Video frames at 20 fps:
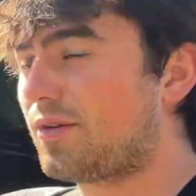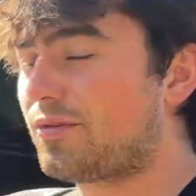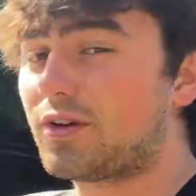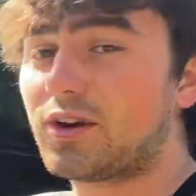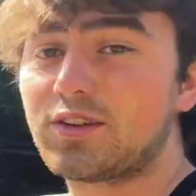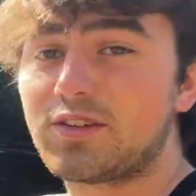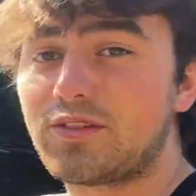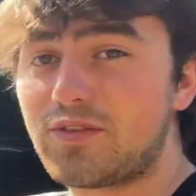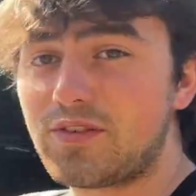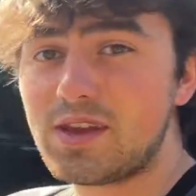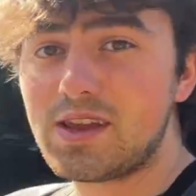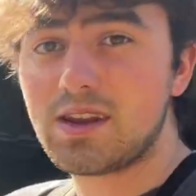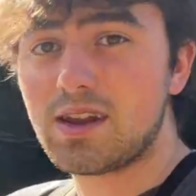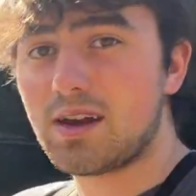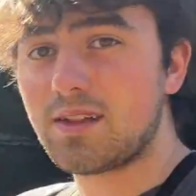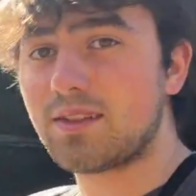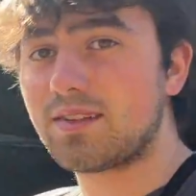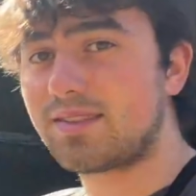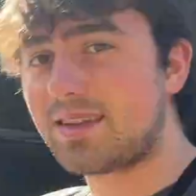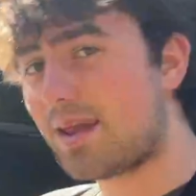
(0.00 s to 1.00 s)
first feed
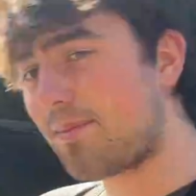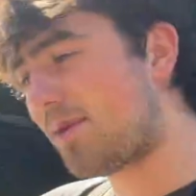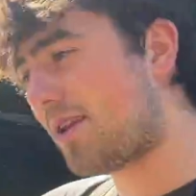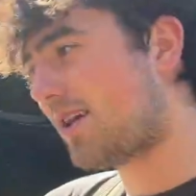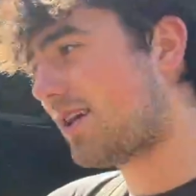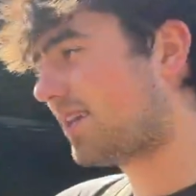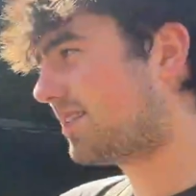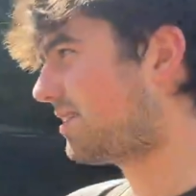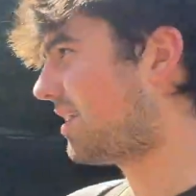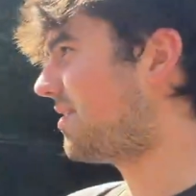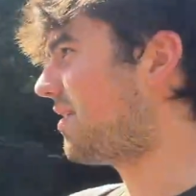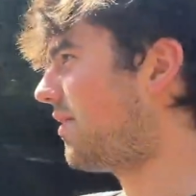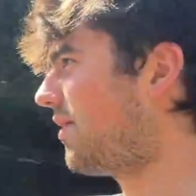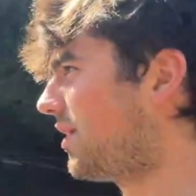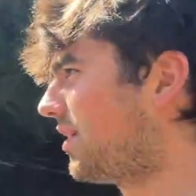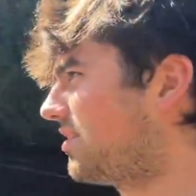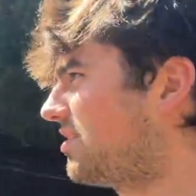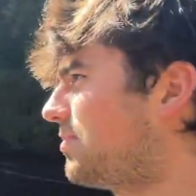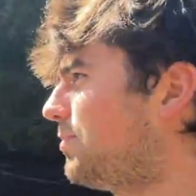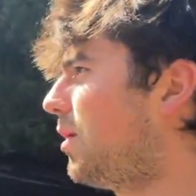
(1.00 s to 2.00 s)
on the salmon eggs and then
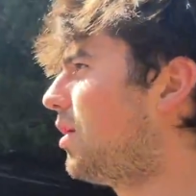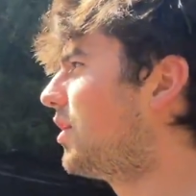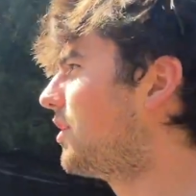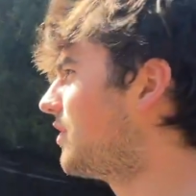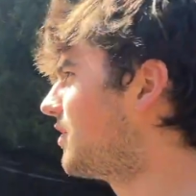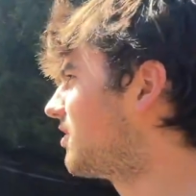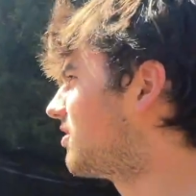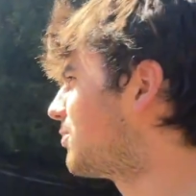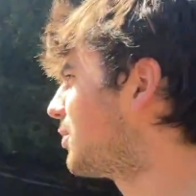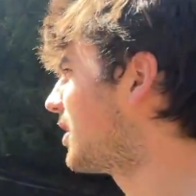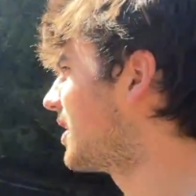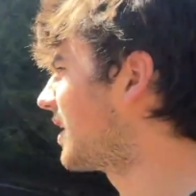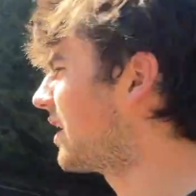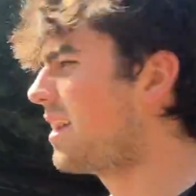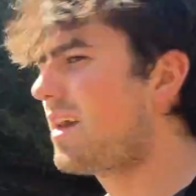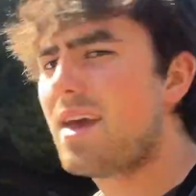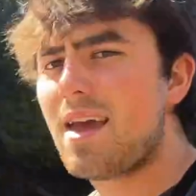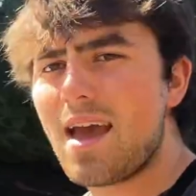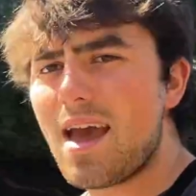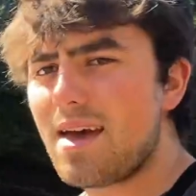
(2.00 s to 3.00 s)
they spawn in the spring.
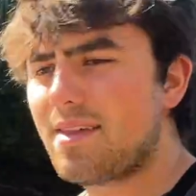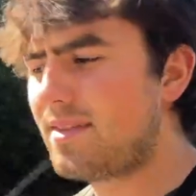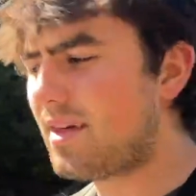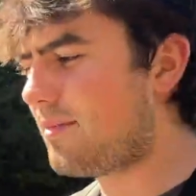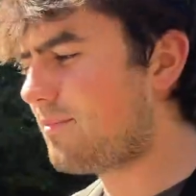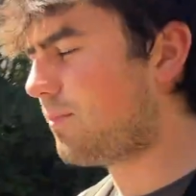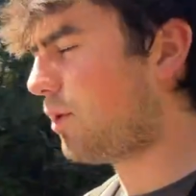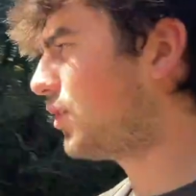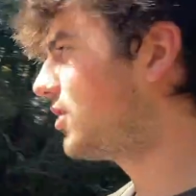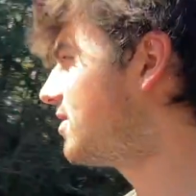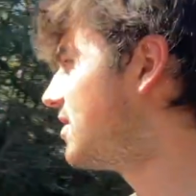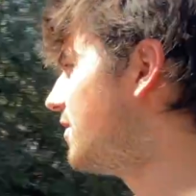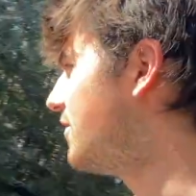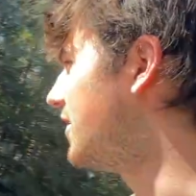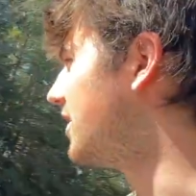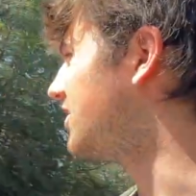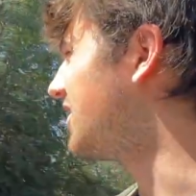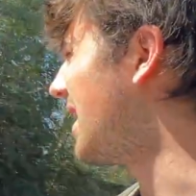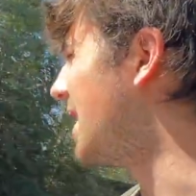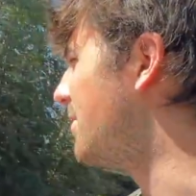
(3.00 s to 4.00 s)
And then most of the
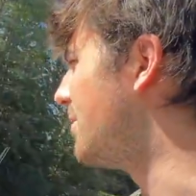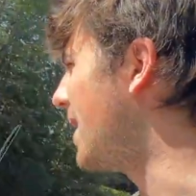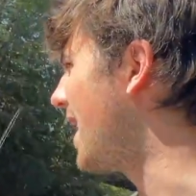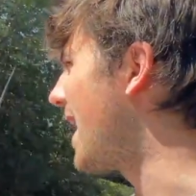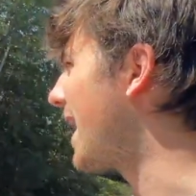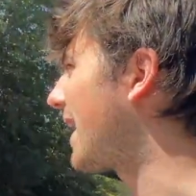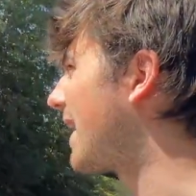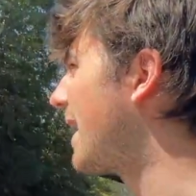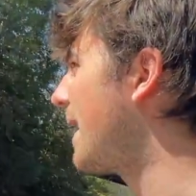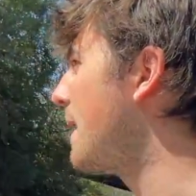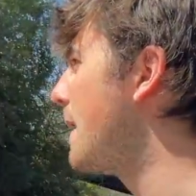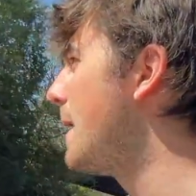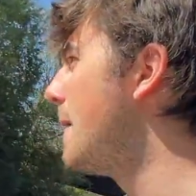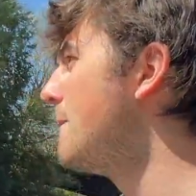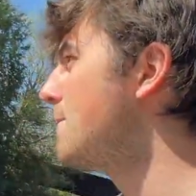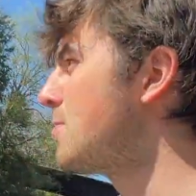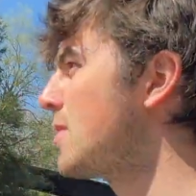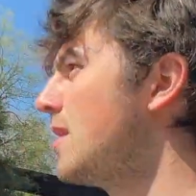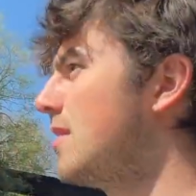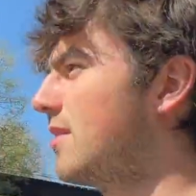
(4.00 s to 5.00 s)
fish head back.
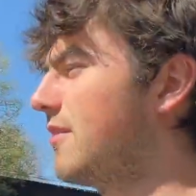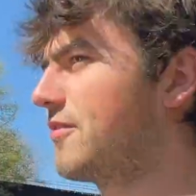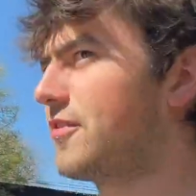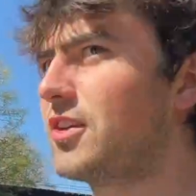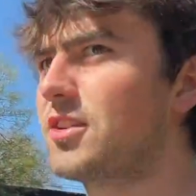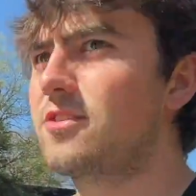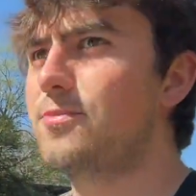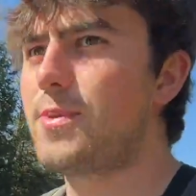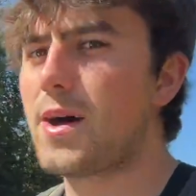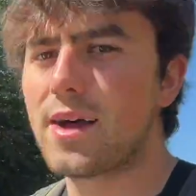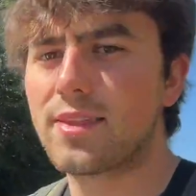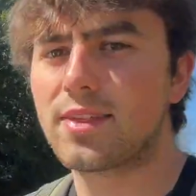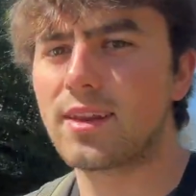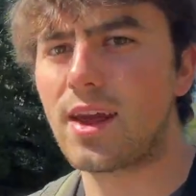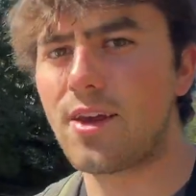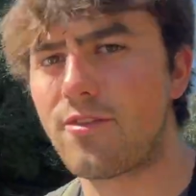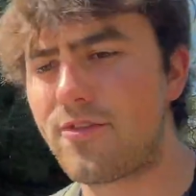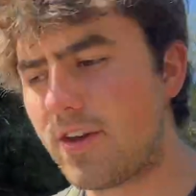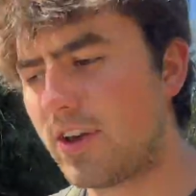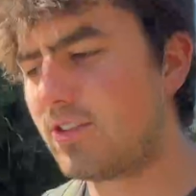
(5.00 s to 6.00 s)
The first spot that
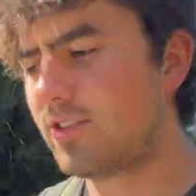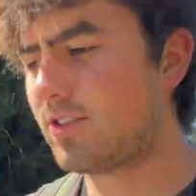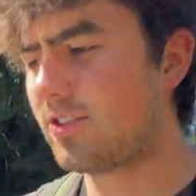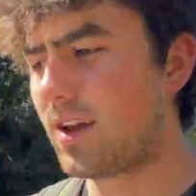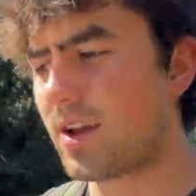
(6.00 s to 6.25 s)
I fished,